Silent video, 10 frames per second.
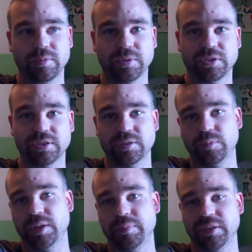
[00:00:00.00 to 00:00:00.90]
which
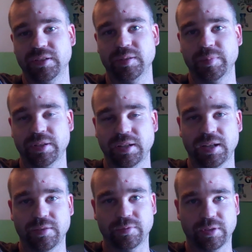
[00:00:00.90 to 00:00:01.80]
went missing, but they
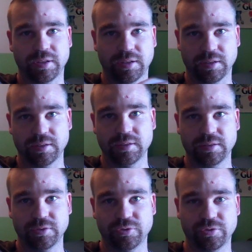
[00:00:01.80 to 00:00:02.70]
have a uh,
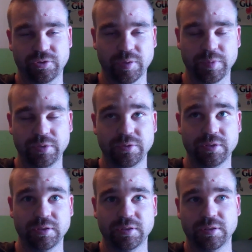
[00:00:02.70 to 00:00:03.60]

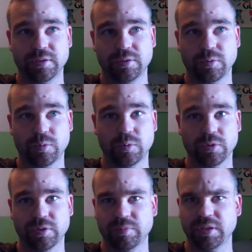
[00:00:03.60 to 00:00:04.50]
tribute
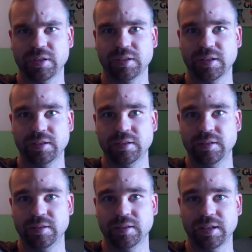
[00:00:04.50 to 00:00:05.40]
or something like that,
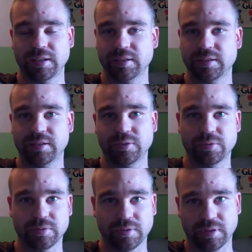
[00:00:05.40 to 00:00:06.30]
and it
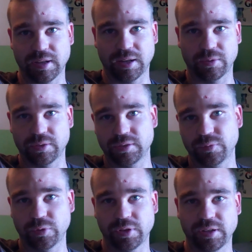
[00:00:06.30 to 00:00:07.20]
still counts
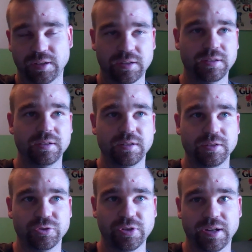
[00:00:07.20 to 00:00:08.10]
for the
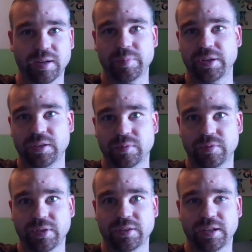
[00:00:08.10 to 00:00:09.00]
triad because we
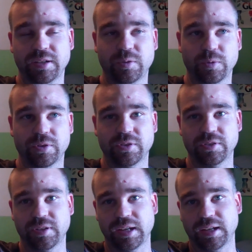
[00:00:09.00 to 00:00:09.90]
found the
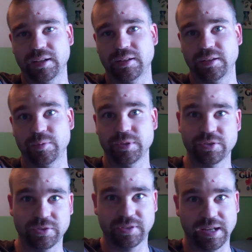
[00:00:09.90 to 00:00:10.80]
headquarters and the
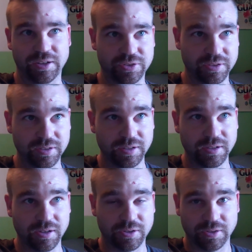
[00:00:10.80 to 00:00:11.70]
original stash
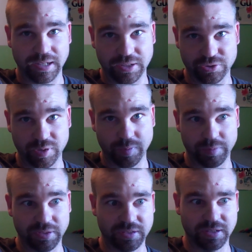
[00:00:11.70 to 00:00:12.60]
on our last trip
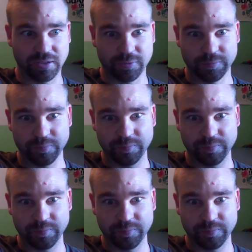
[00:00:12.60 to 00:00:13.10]
up to Seattle.